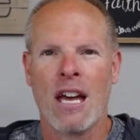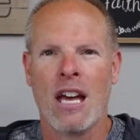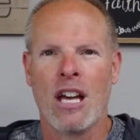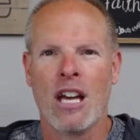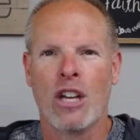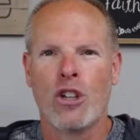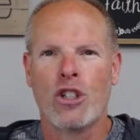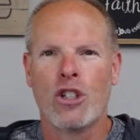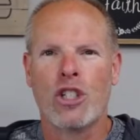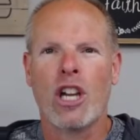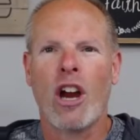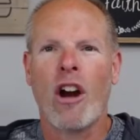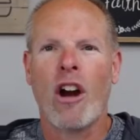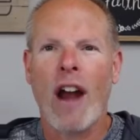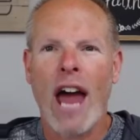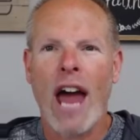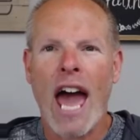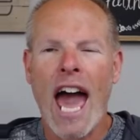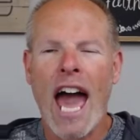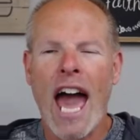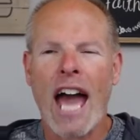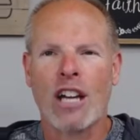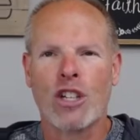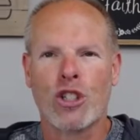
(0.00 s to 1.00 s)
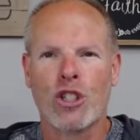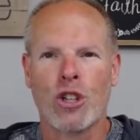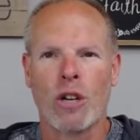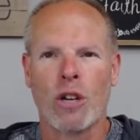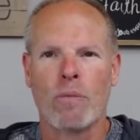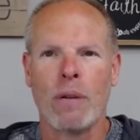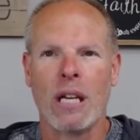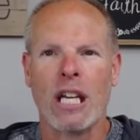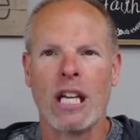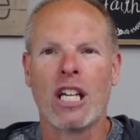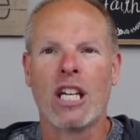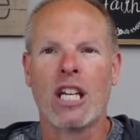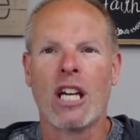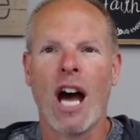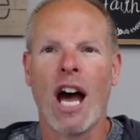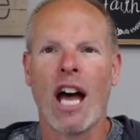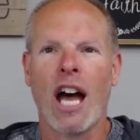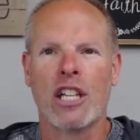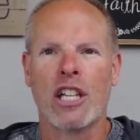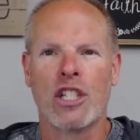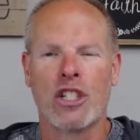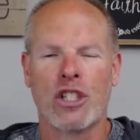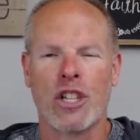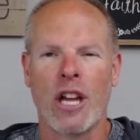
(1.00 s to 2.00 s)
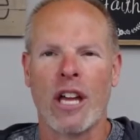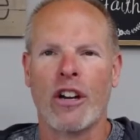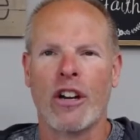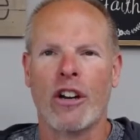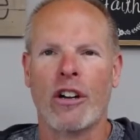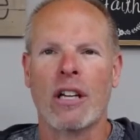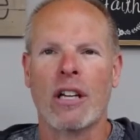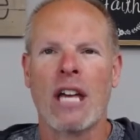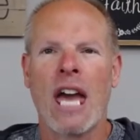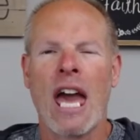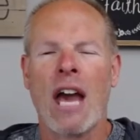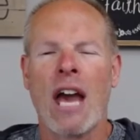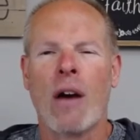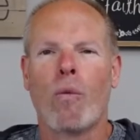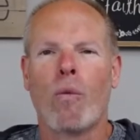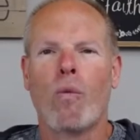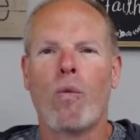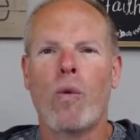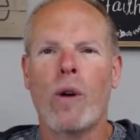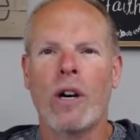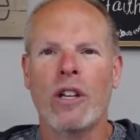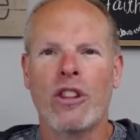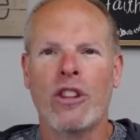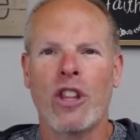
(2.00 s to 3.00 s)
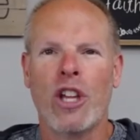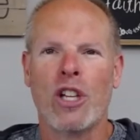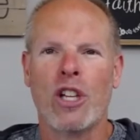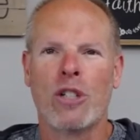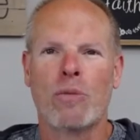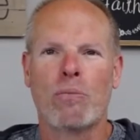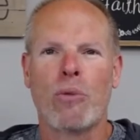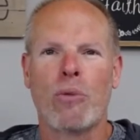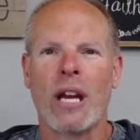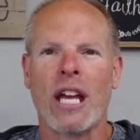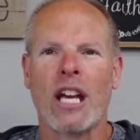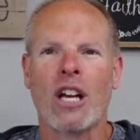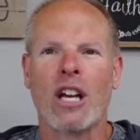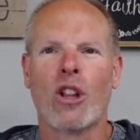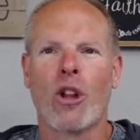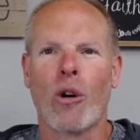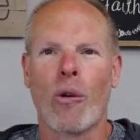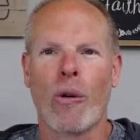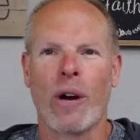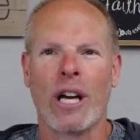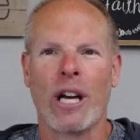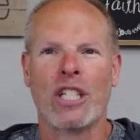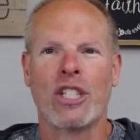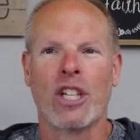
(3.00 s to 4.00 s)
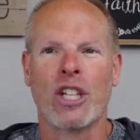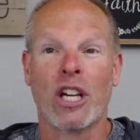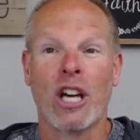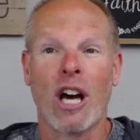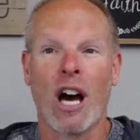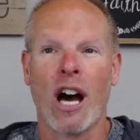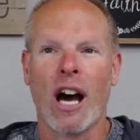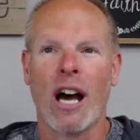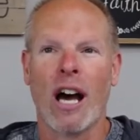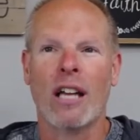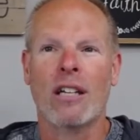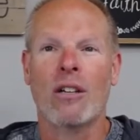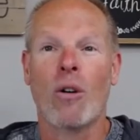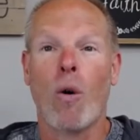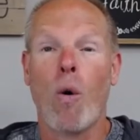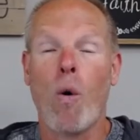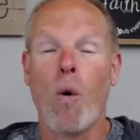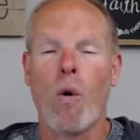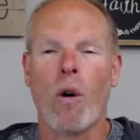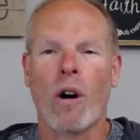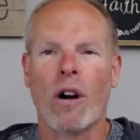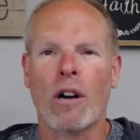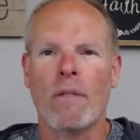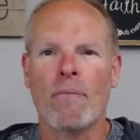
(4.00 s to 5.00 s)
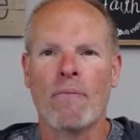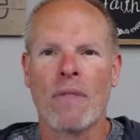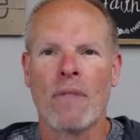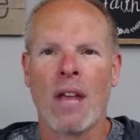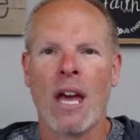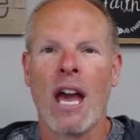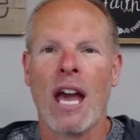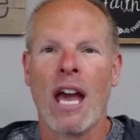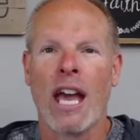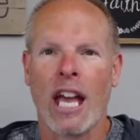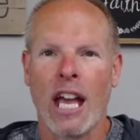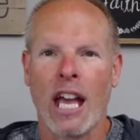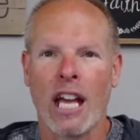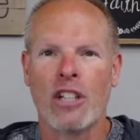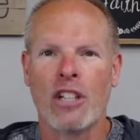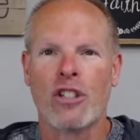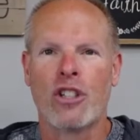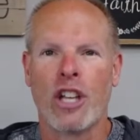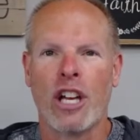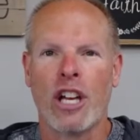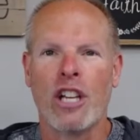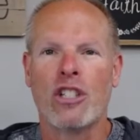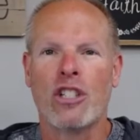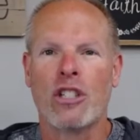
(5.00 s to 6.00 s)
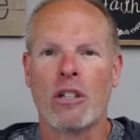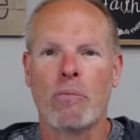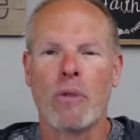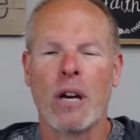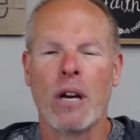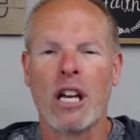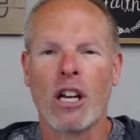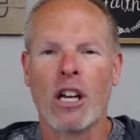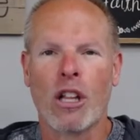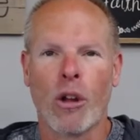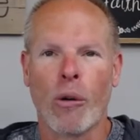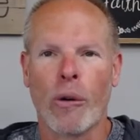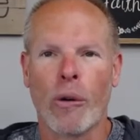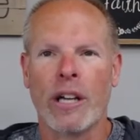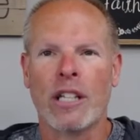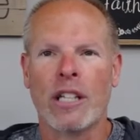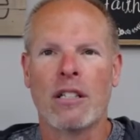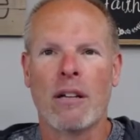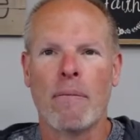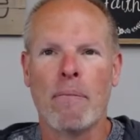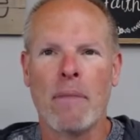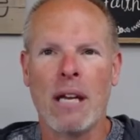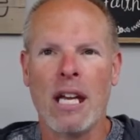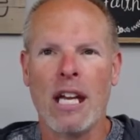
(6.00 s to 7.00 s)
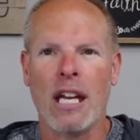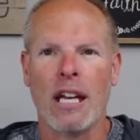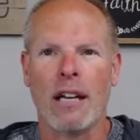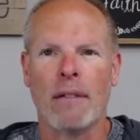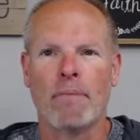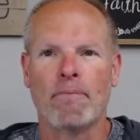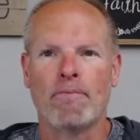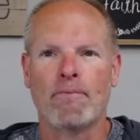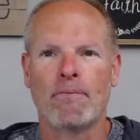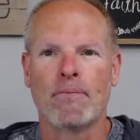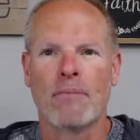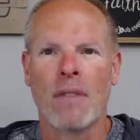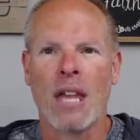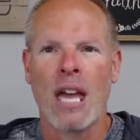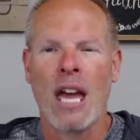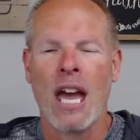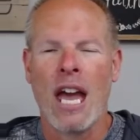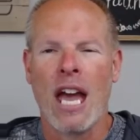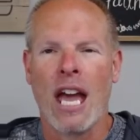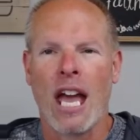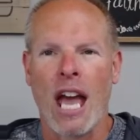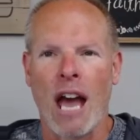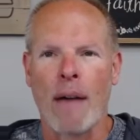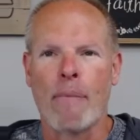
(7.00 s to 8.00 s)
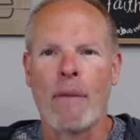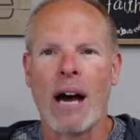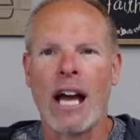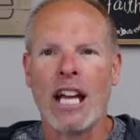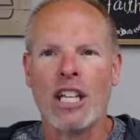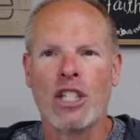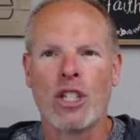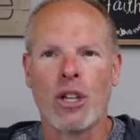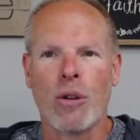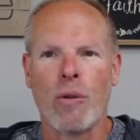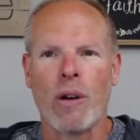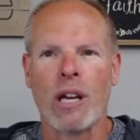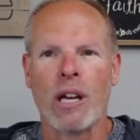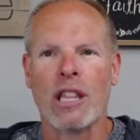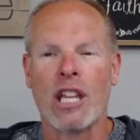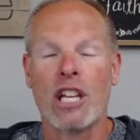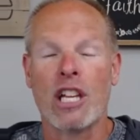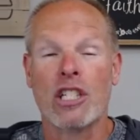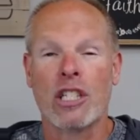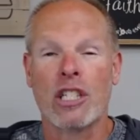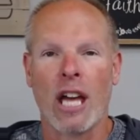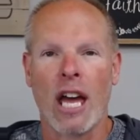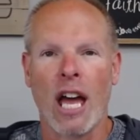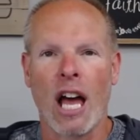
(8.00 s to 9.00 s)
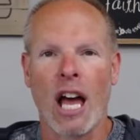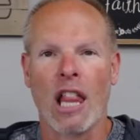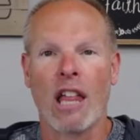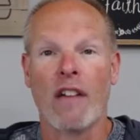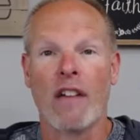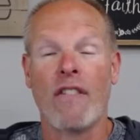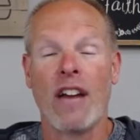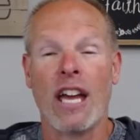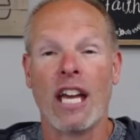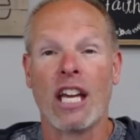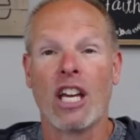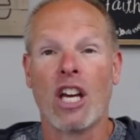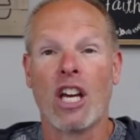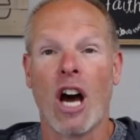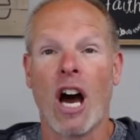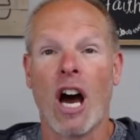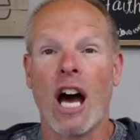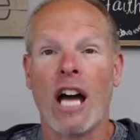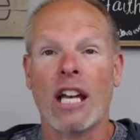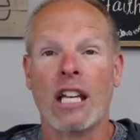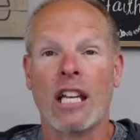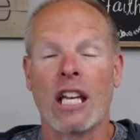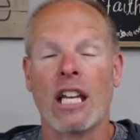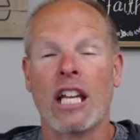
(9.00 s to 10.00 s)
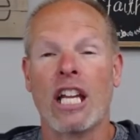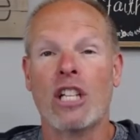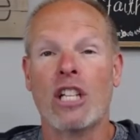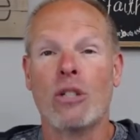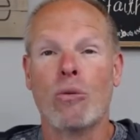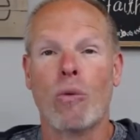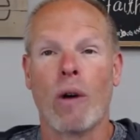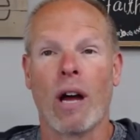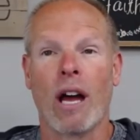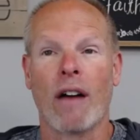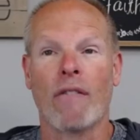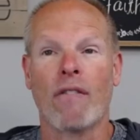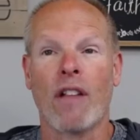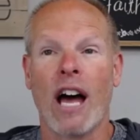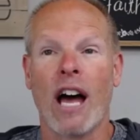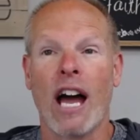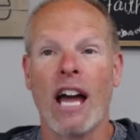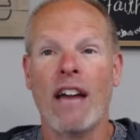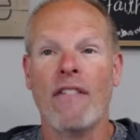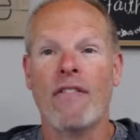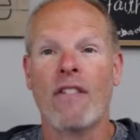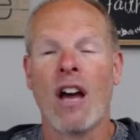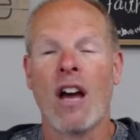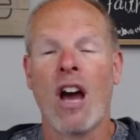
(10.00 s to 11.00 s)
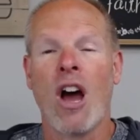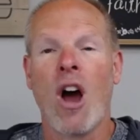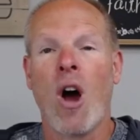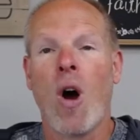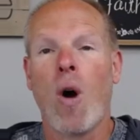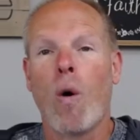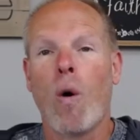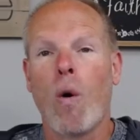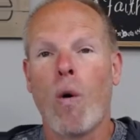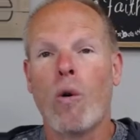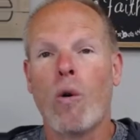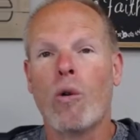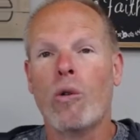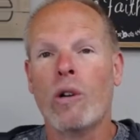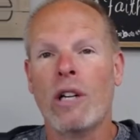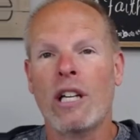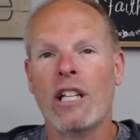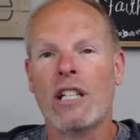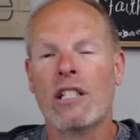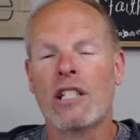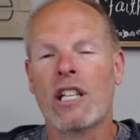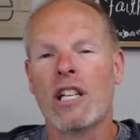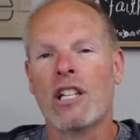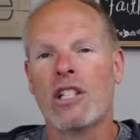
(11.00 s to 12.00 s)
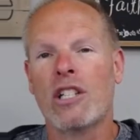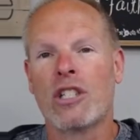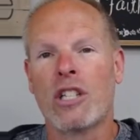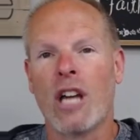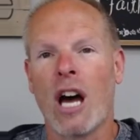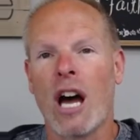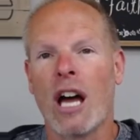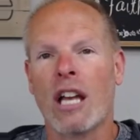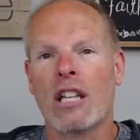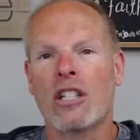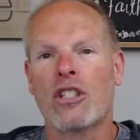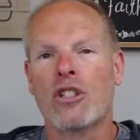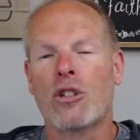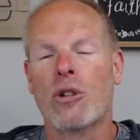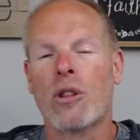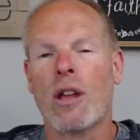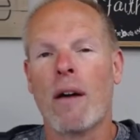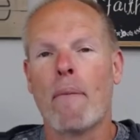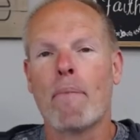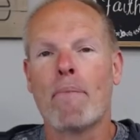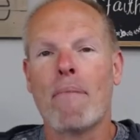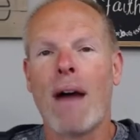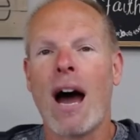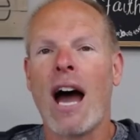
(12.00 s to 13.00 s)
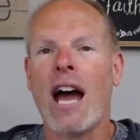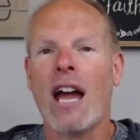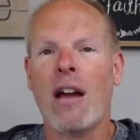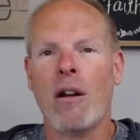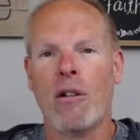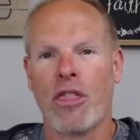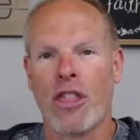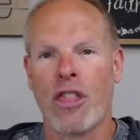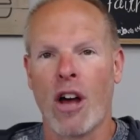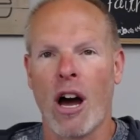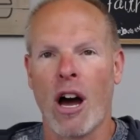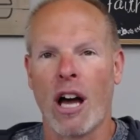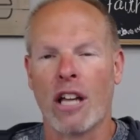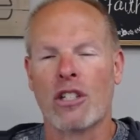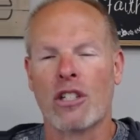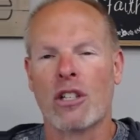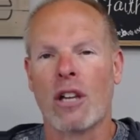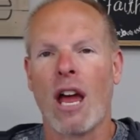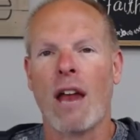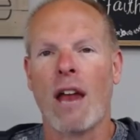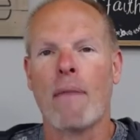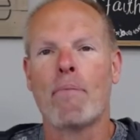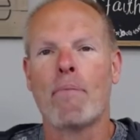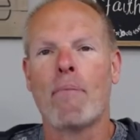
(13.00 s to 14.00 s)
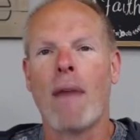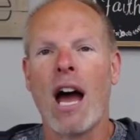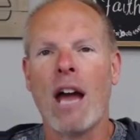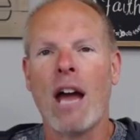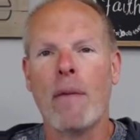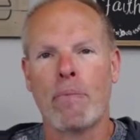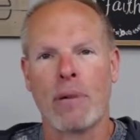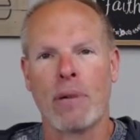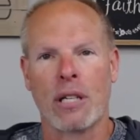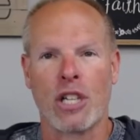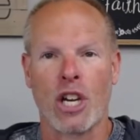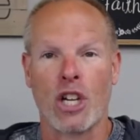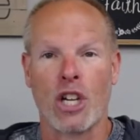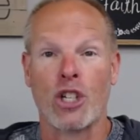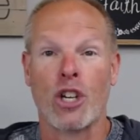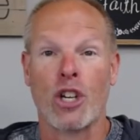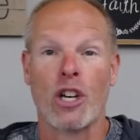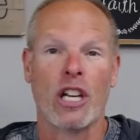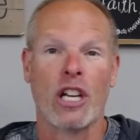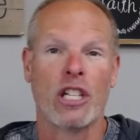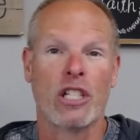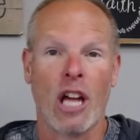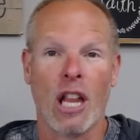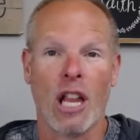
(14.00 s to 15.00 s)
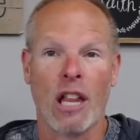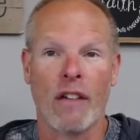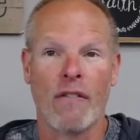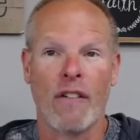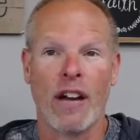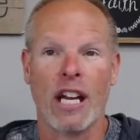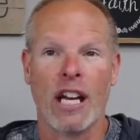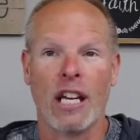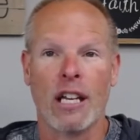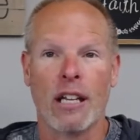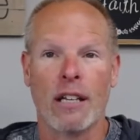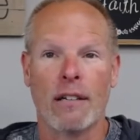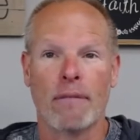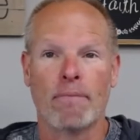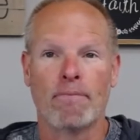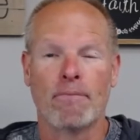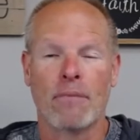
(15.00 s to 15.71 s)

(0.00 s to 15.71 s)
You see, our acts should be God-centered. Would this bring glory to God, or is this to bring glory to me? Am I doing this to elevate God and His way of life, or is this done so that my thoughts and my position is elevated?